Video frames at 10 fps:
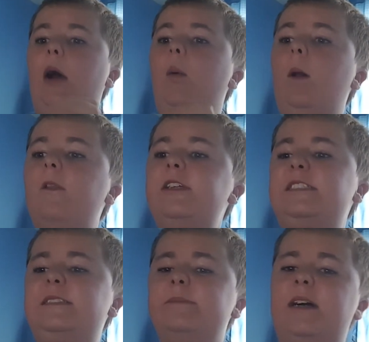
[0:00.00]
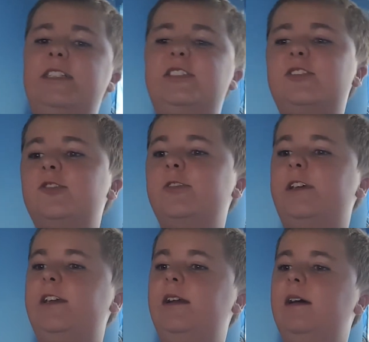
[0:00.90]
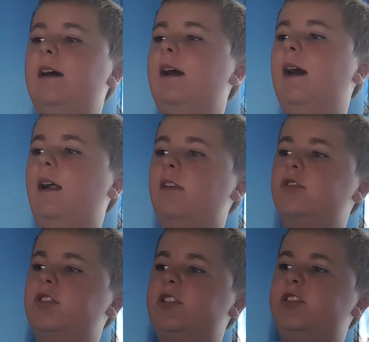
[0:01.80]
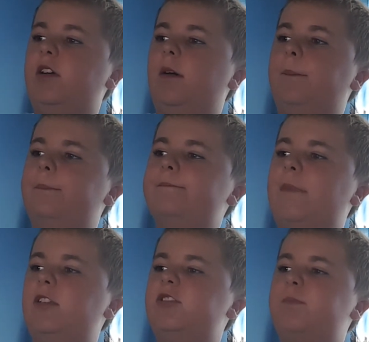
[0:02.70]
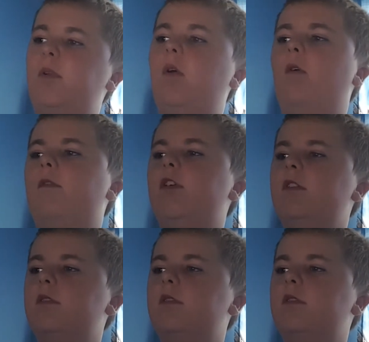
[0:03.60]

Well, this is my street. I'll just pull over.